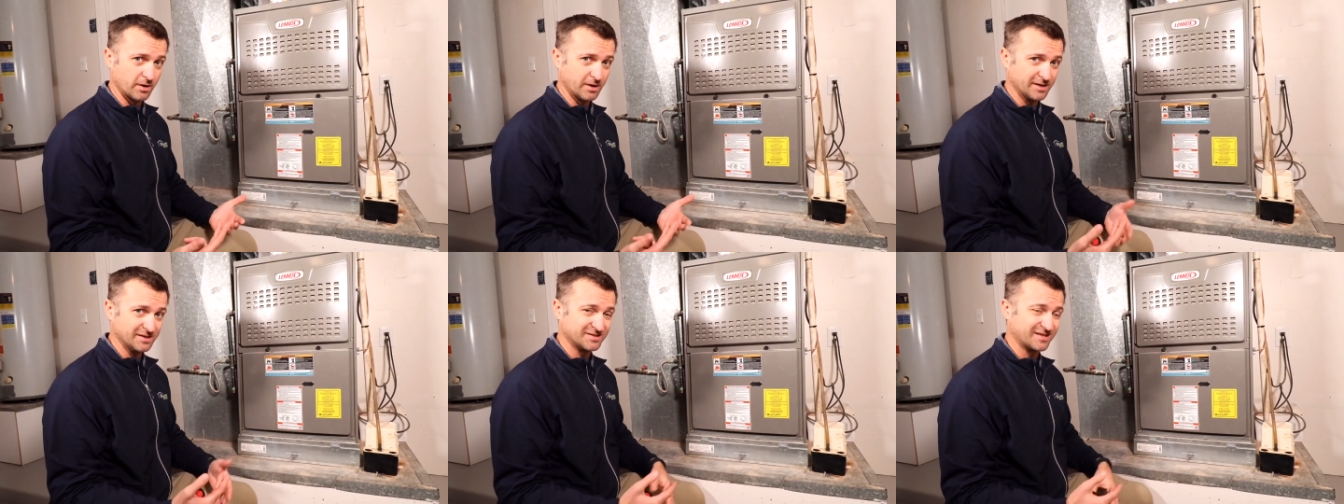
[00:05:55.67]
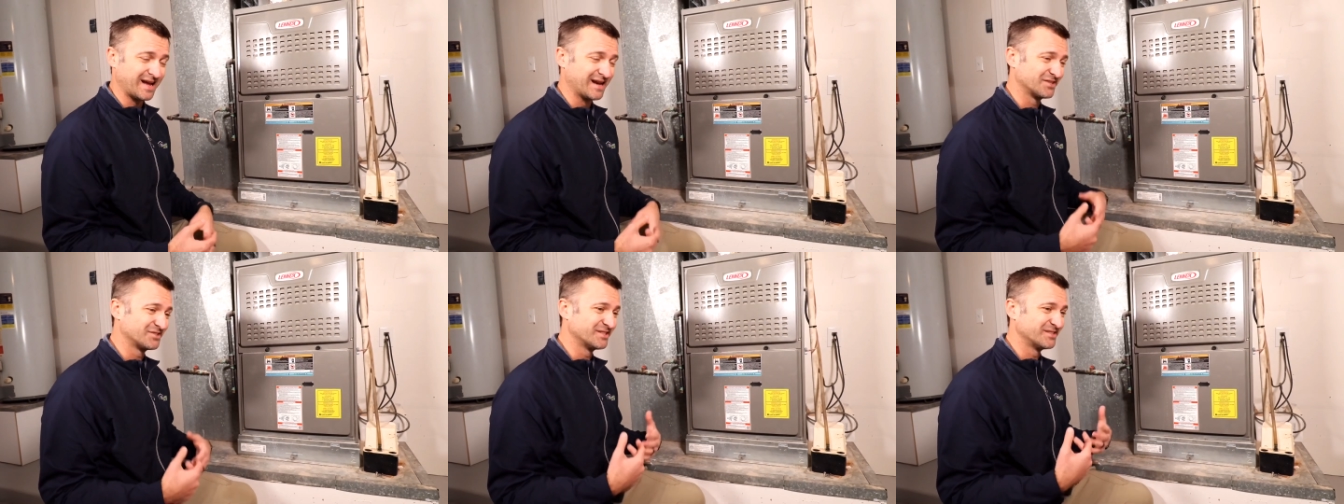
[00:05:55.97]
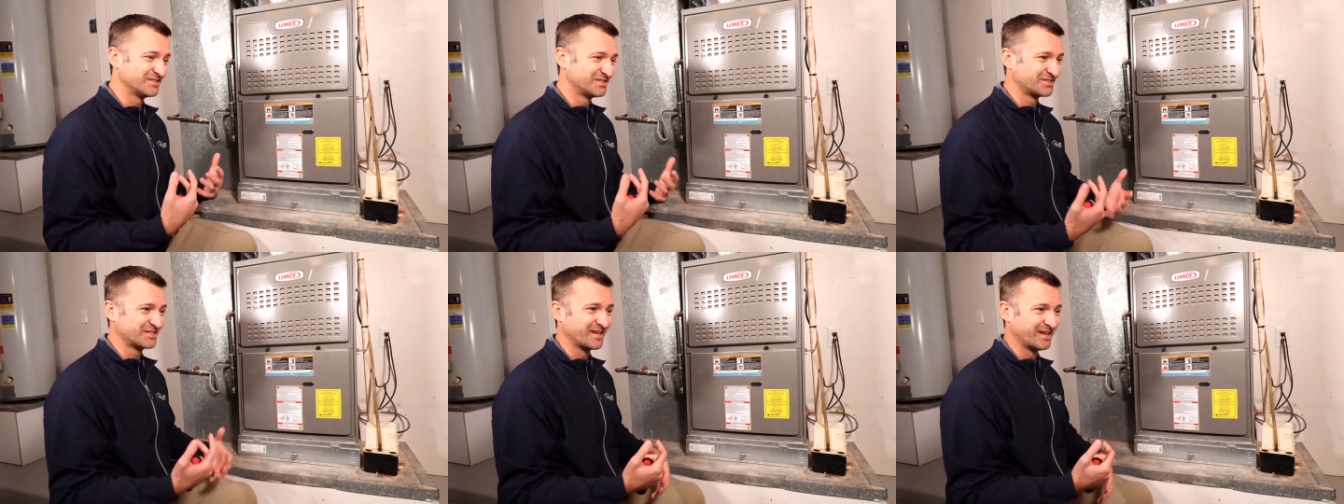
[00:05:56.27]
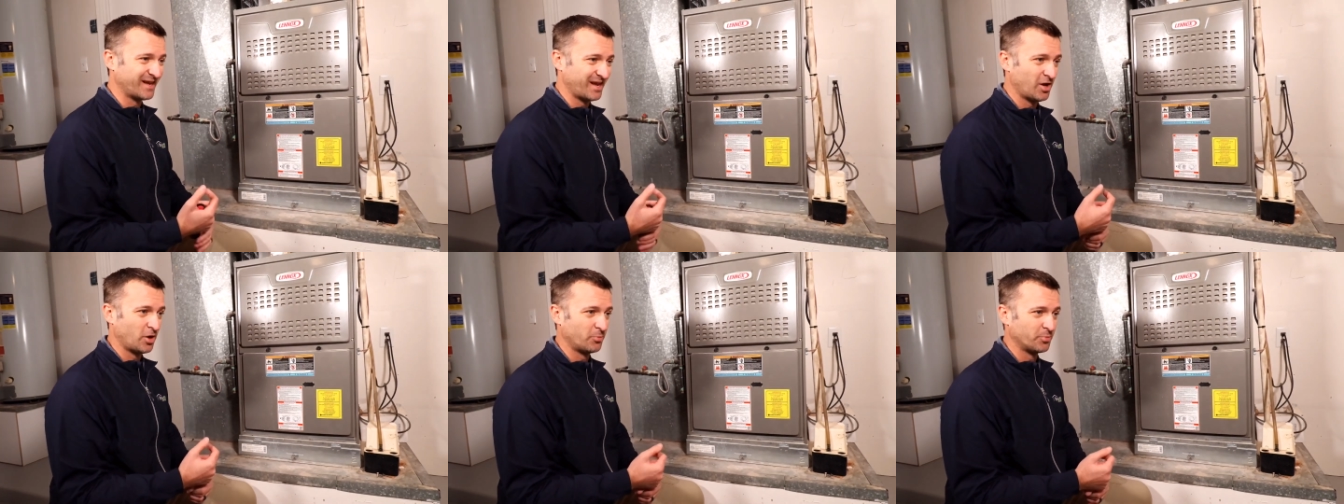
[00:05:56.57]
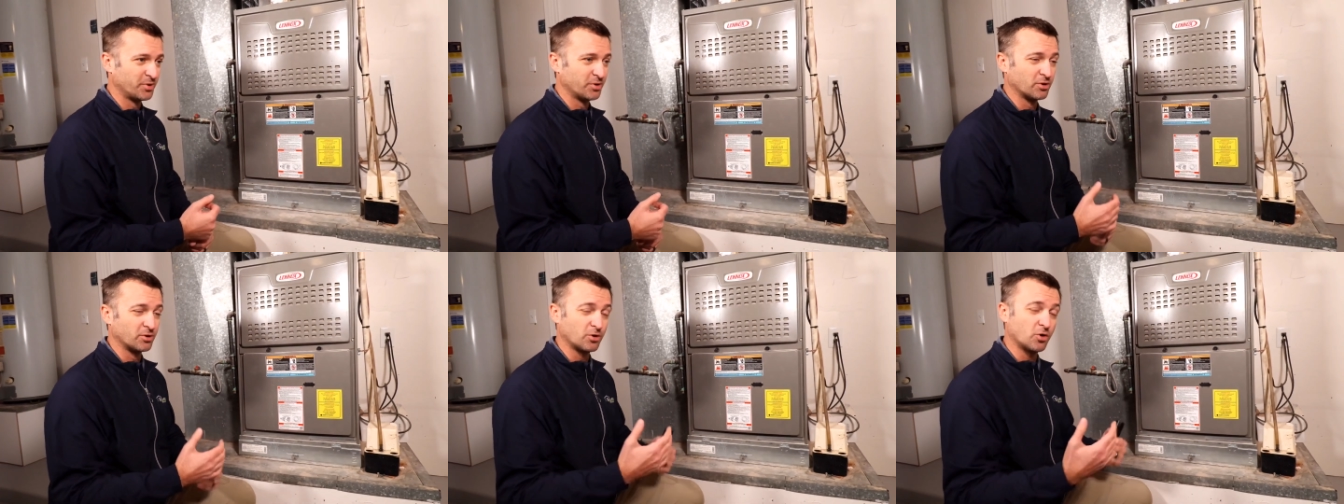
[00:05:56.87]
And it's actually just going to
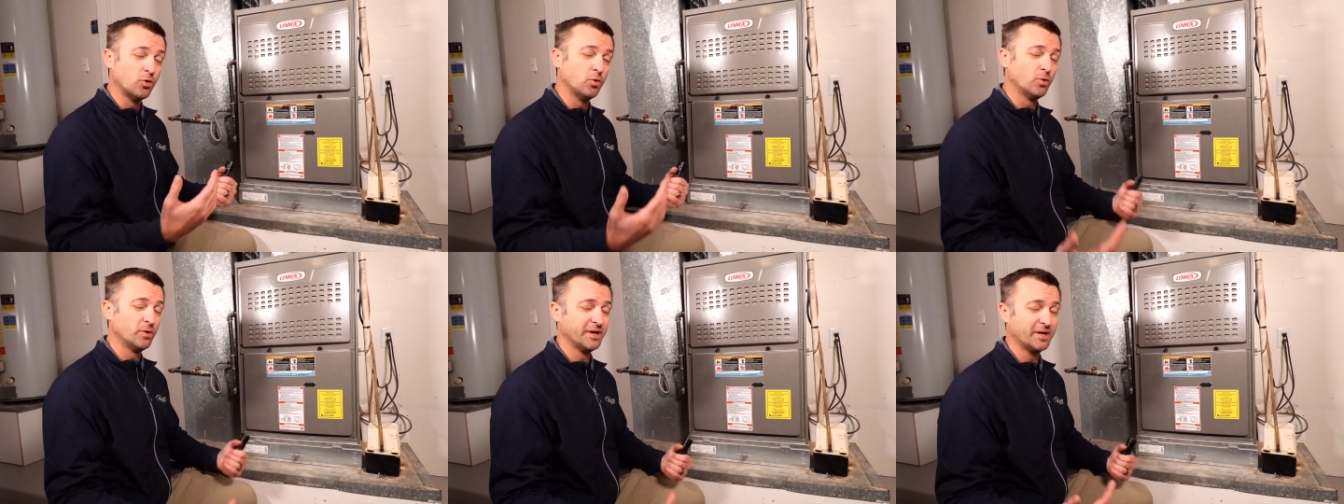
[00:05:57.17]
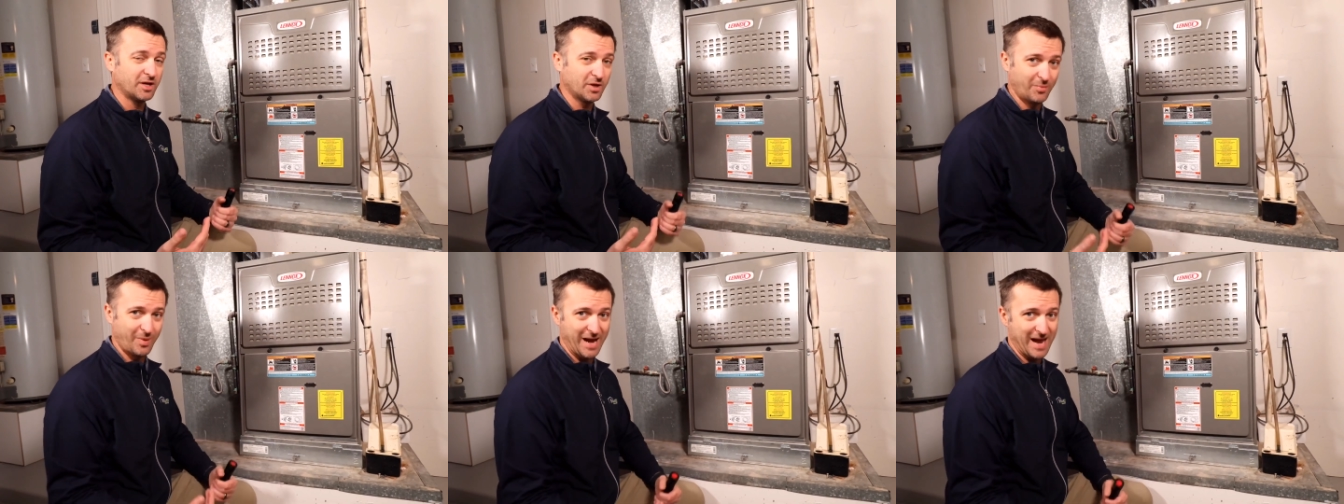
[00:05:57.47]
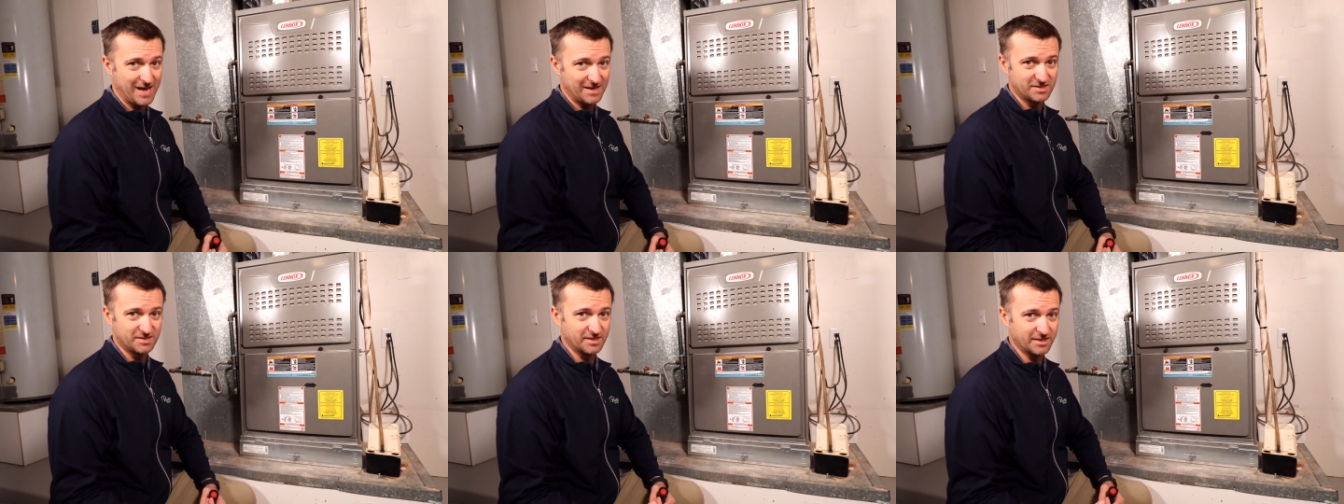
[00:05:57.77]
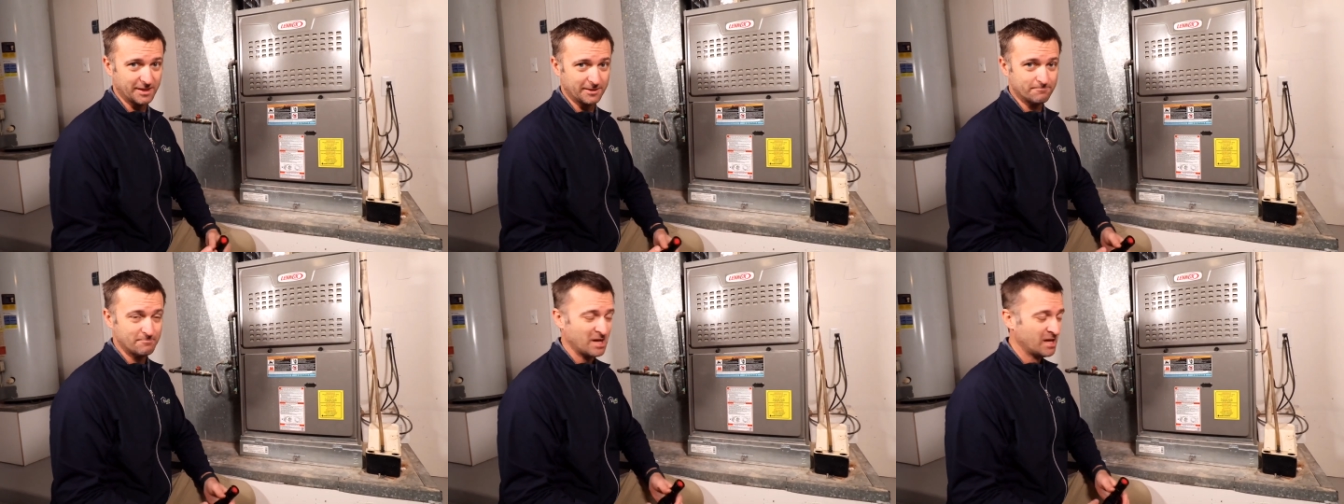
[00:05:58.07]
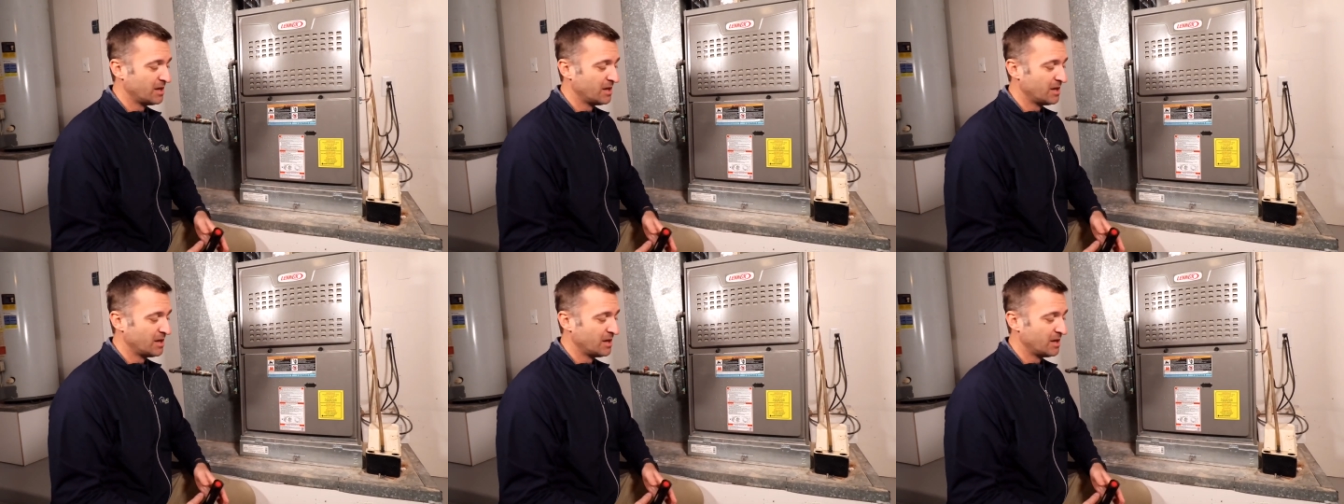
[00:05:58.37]
help your cooling capacity.